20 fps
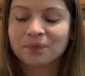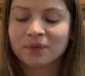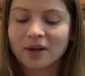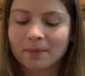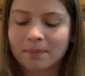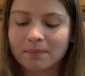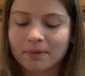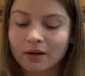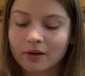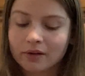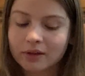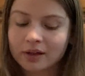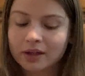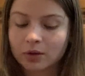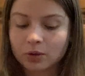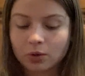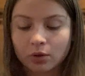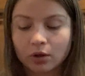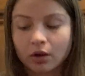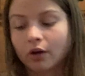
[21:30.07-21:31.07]
apparently in
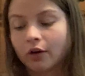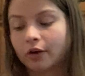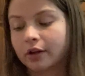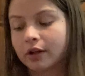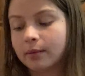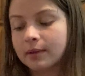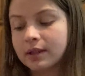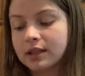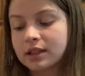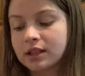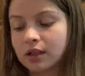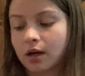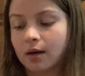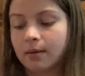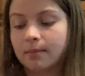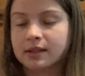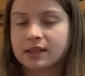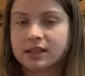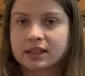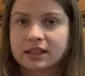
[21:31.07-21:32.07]
oral arguments,
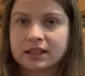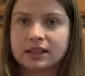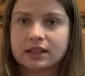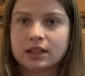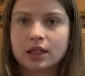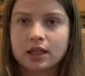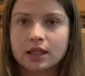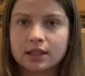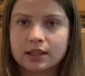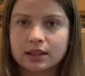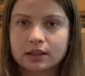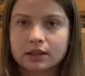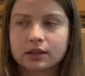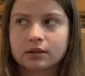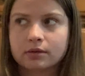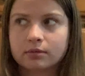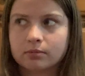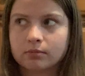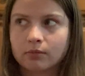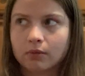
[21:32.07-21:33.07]
Thomas is
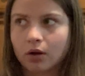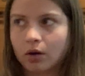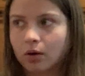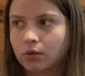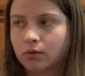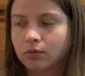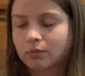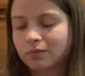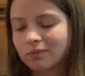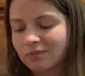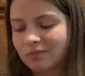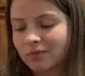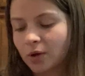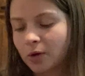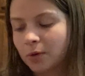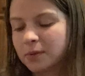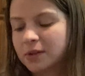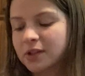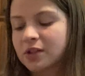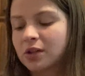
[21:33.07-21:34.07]

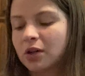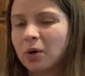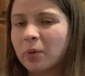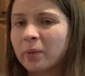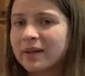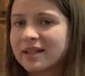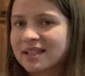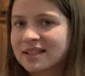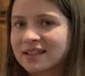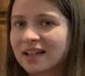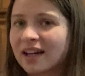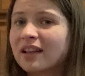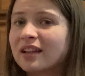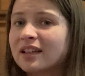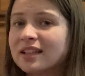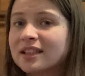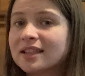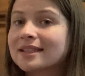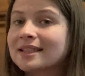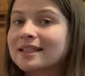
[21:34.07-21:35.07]
almost always
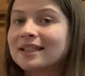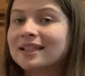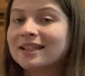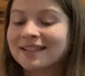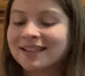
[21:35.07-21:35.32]
silent.